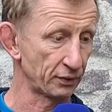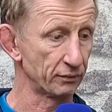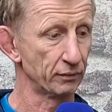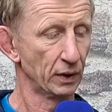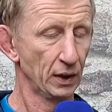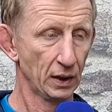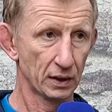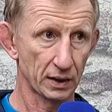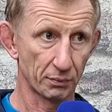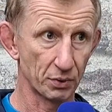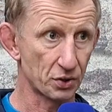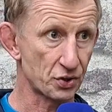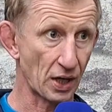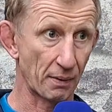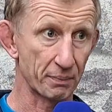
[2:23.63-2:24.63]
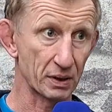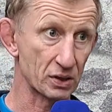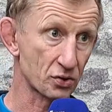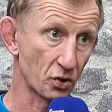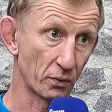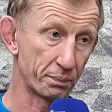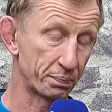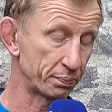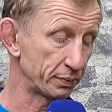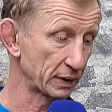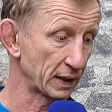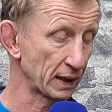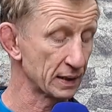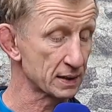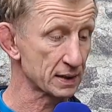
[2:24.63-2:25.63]
And then we're the Champions Cup
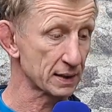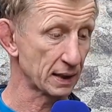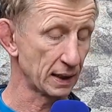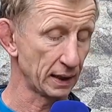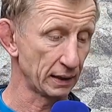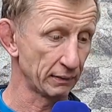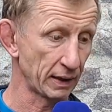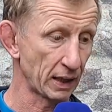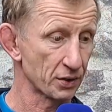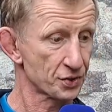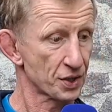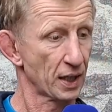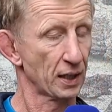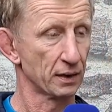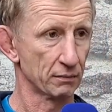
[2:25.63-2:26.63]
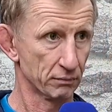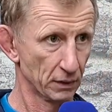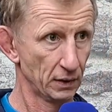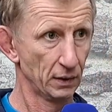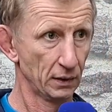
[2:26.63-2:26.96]
against La Rochelle, and